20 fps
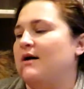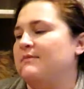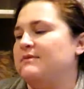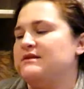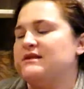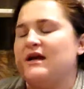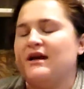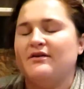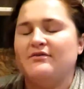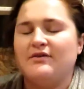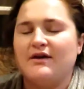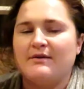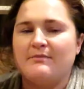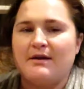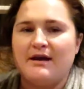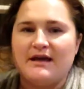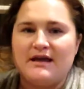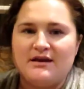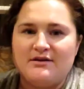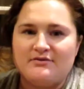It's kind of like
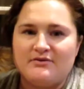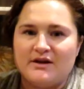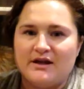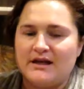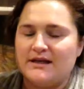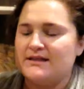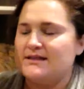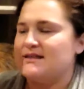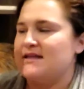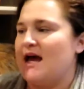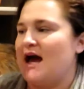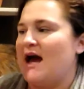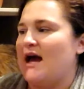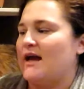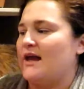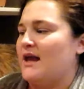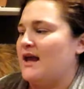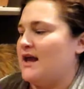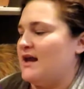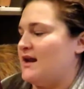my evening
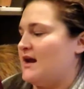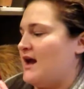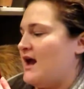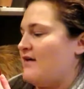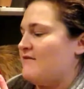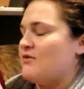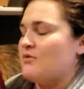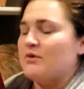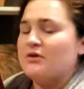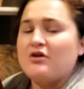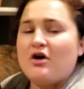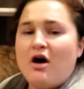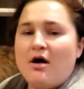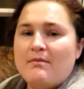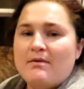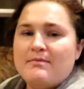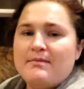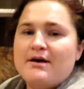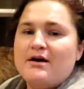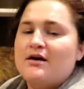snack, and I have it with
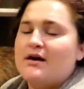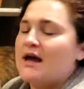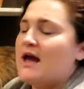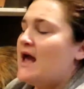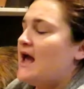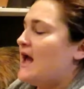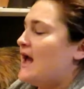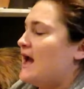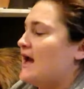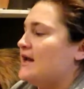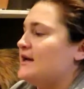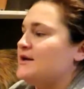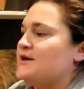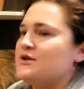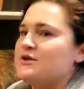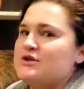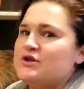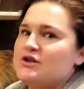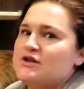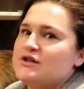almond milk, and it
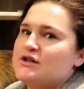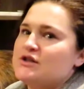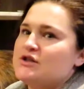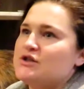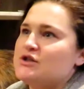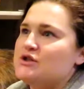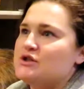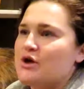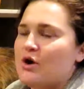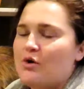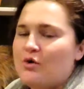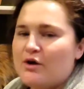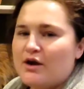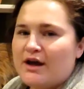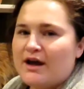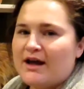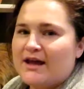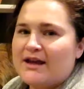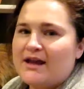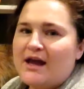is just so
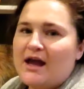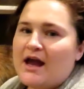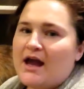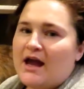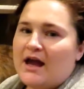good.